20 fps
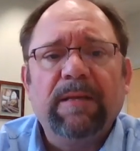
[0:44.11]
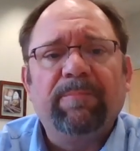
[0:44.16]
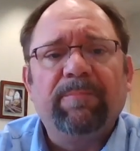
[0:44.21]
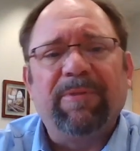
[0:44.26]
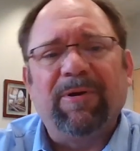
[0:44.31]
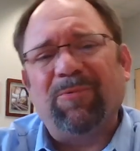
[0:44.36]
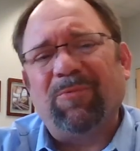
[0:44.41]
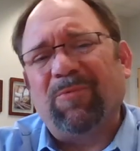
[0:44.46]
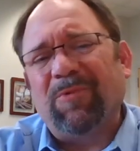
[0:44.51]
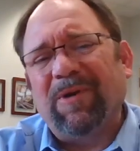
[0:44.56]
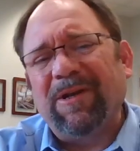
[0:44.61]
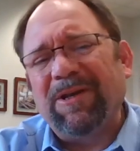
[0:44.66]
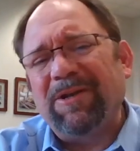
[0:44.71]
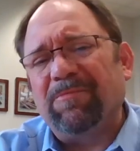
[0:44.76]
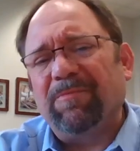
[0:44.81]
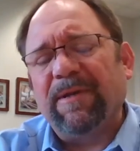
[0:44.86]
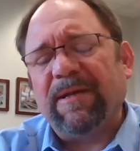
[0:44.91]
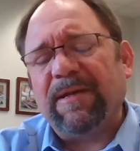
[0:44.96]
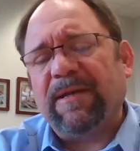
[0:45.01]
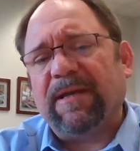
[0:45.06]
But when you
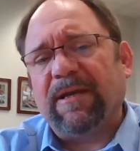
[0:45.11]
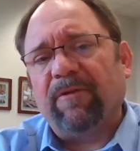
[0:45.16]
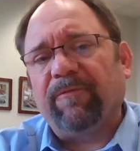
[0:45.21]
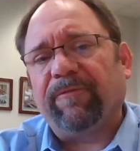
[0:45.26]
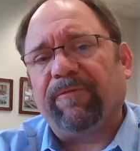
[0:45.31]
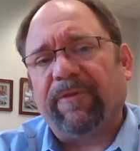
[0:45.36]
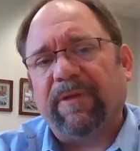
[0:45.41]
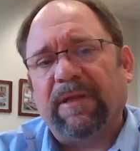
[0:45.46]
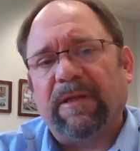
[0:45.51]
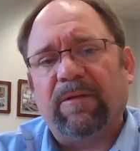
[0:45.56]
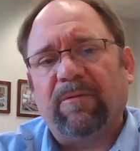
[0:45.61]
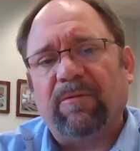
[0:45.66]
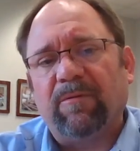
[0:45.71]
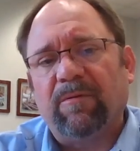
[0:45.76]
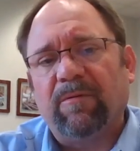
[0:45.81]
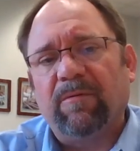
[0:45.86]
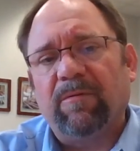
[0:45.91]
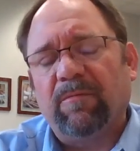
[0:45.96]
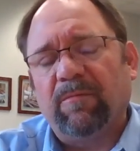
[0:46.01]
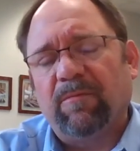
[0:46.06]
read carefully
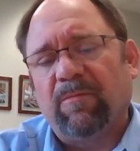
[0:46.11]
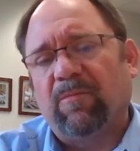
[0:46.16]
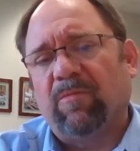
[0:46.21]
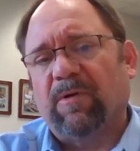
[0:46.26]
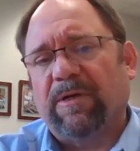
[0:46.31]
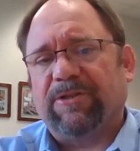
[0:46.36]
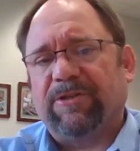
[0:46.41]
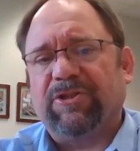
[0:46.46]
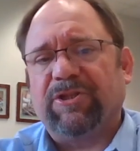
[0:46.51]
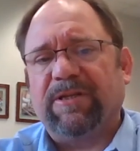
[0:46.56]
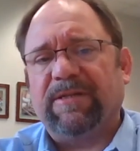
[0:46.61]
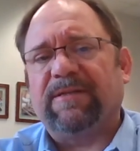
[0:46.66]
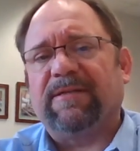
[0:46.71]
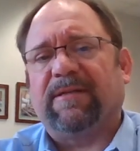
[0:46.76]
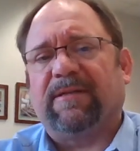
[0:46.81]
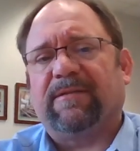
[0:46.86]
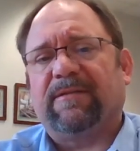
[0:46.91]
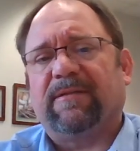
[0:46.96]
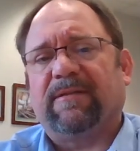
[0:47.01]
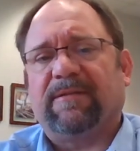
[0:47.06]
what
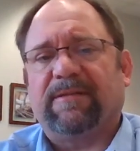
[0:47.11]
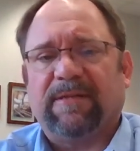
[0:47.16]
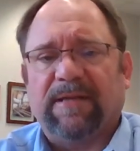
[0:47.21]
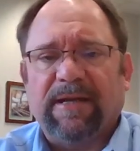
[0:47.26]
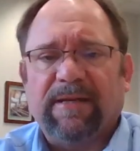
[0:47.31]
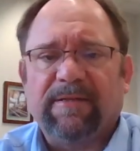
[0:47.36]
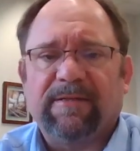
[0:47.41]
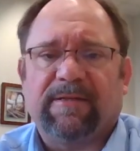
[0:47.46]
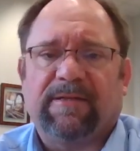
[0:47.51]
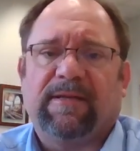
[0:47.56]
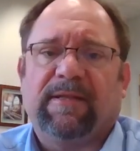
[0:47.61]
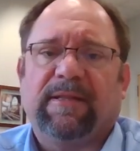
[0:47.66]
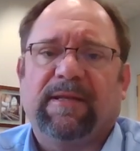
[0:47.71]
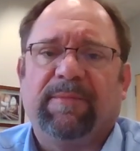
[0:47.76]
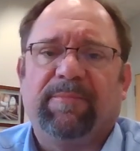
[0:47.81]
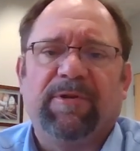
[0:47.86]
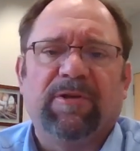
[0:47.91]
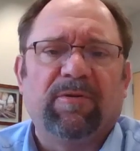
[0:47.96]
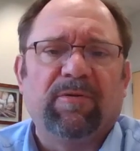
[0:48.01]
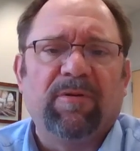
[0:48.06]
Jesus says to
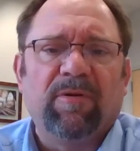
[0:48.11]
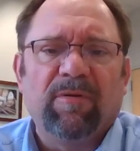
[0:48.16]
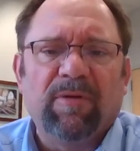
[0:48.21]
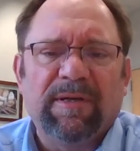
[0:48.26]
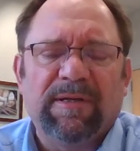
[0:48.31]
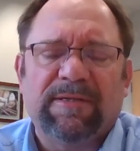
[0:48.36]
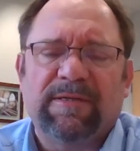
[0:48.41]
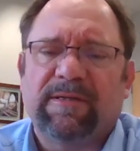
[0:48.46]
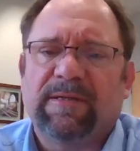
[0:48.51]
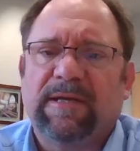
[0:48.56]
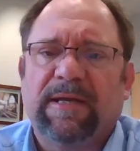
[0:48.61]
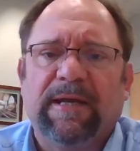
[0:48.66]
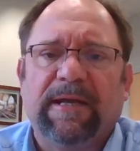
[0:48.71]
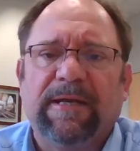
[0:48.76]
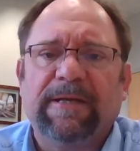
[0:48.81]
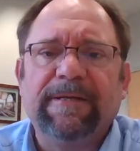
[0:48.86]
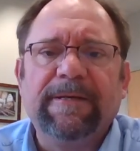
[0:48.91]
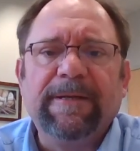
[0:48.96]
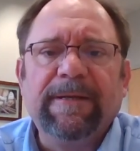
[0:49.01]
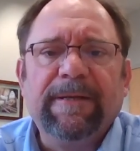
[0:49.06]
them, you'll notice
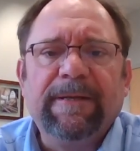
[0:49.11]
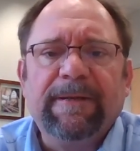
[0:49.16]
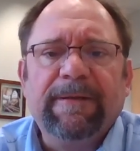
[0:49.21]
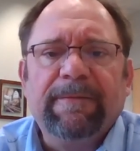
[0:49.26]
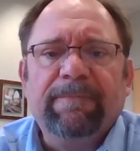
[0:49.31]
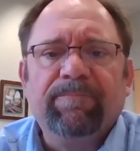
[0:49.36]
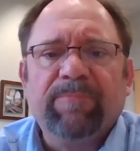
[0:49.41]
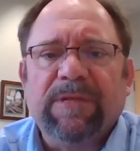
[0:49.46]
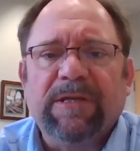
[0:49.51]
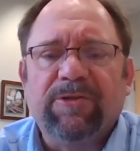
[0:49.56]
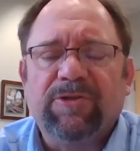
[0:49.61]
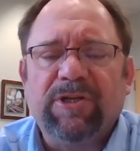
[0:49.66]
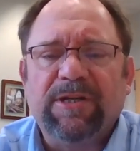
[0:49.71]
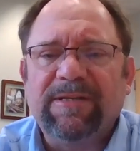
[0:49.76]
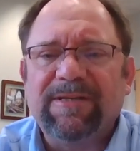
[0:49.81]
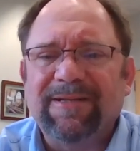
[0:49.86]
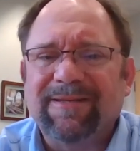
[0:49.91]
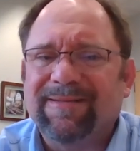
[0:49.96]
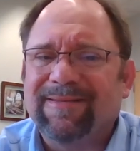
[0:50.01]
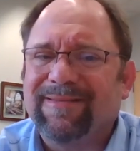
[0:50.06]
that
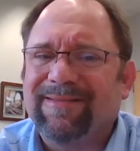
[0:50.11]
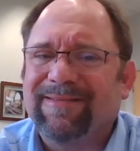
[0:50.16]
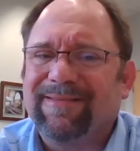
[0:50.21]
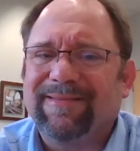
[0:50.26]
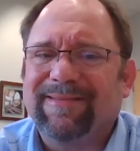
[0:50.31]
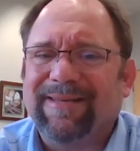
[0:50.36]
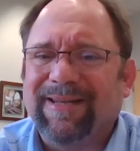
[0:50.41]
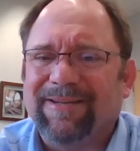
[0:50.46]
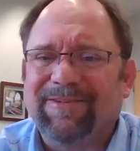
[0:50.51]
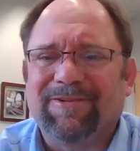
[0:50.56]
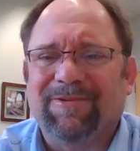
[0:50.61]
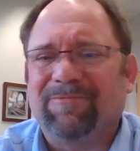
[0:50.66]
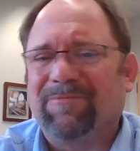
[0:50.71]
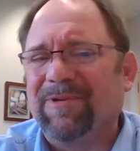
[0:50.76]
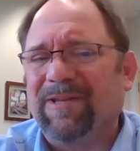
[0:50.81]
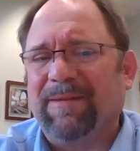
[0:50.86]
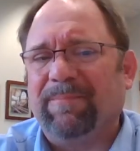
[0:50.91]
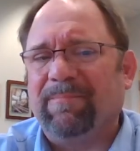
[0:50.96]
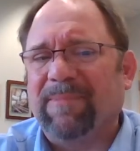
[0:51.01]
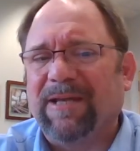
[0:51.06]
Jesus doesn't
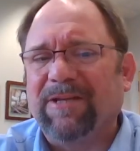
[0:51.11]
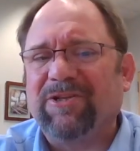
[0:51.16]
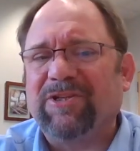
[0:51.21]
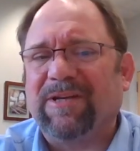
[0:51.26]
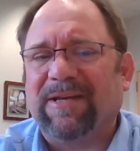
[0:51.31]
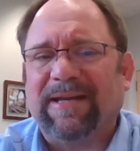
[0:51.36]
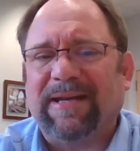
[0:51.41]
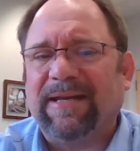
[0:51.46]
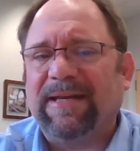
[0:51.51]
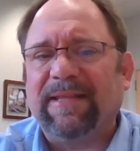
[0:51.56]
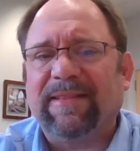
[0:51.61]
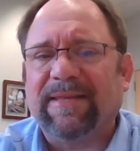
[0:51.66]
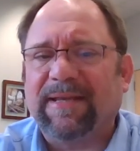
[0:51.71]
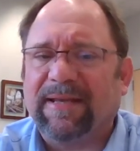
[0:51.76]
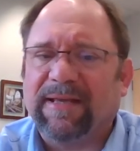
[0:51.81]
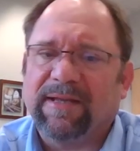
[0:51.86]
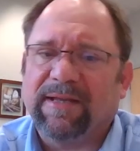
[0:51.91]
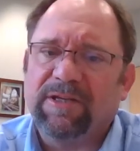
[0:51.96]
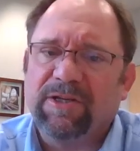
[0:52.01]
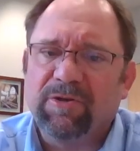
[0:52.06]
really mention
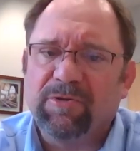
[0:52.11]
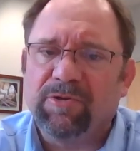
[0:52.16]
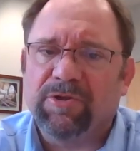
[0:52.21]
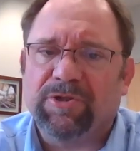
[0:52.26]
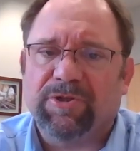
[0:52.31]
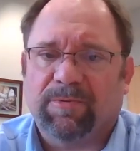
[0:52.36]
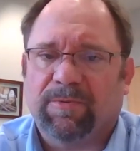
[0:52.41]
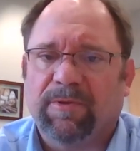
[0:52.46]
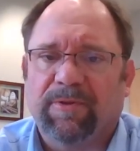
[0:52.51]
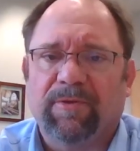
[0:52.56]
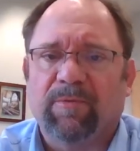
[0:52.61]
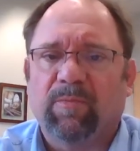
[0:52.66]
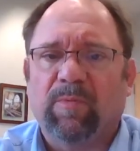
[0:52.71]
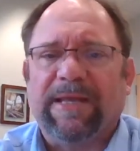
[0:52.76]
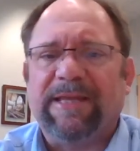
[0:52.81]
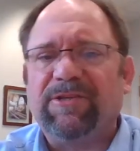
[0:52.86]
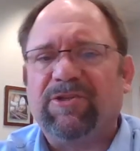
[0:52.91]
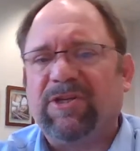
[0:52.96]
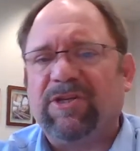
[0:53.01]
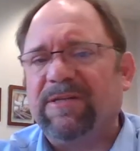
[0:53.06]
anything unusual. The
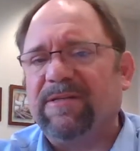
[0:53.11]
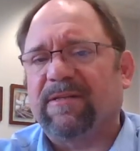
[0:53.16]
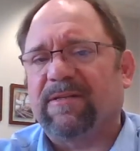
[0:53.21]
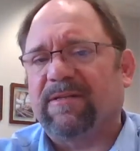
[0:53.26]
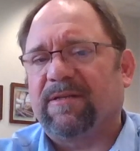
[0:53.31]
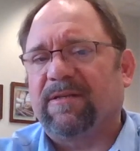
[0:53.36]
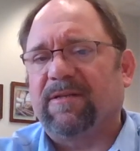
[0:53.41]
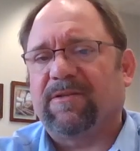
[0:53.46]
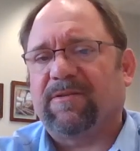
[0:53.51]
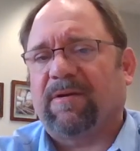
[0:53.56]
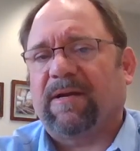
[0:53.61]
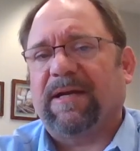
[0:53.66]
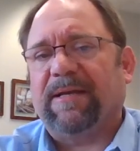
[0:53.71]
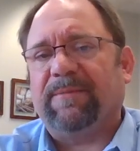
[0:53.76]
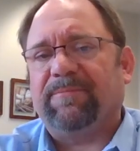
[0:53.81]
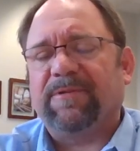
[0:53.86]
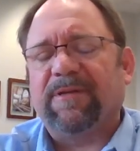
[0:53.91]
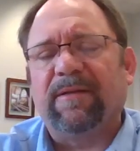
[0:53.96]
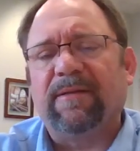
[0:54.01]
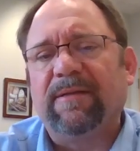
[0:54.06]
way Jesus
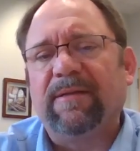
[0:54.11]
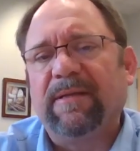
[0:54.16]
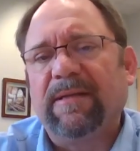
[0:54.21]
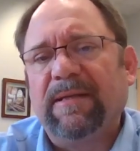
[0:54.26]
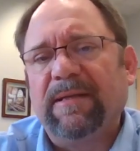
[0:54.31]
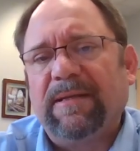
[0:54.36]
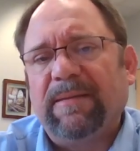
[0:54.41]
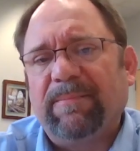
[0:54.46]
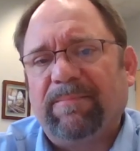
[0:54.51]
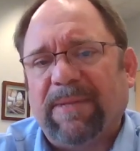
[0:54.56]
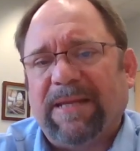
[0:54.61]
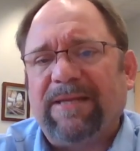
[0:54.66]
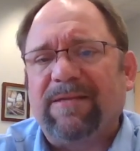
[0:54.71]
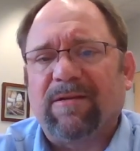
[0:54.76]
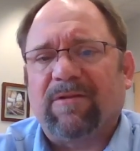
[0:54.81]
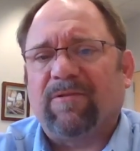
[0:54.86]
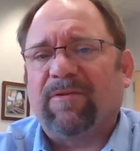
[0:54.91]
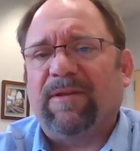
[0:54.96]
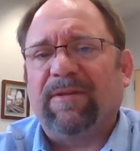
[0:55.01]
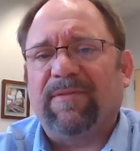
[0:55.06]
describes it,
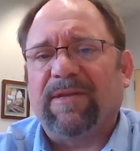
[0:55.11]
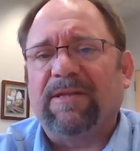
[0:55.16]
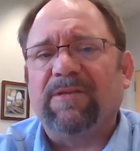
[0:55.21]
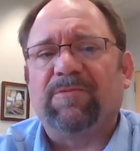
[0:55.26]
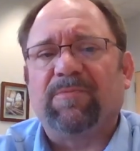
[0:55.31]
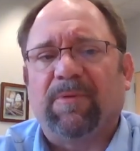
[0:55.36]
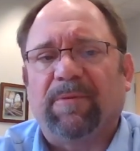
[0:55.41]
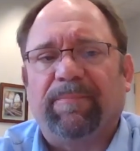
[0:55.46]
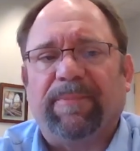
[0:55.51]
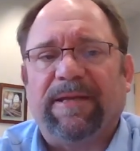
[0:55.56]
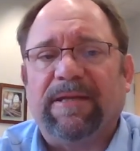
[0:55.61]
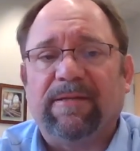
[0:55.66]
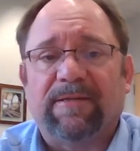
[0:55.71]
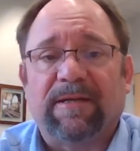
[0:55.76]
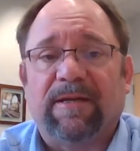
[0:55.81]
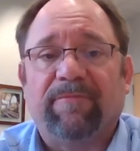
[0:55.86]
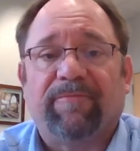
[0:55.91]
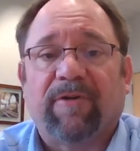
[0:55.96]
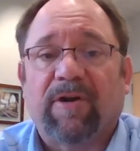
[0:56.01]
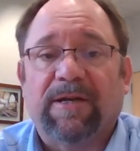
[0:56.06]
basically things will be as
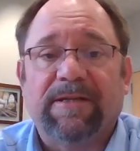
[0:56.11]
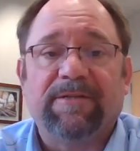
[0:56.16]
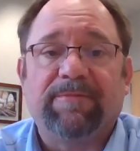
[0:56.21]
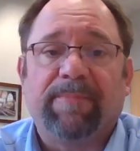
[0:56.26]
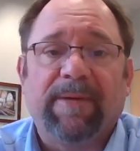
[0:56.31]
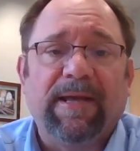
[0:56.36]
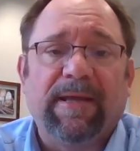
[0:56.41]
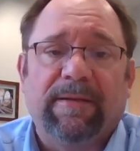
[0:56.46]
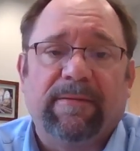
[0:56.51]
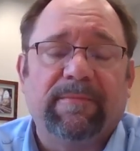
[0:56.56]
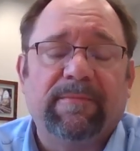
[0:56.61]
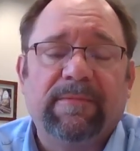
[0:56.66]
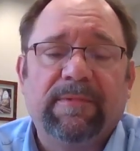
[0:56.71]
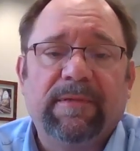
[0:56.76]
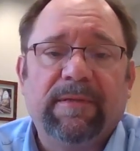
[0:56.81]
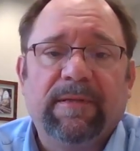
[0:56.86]
they've always been.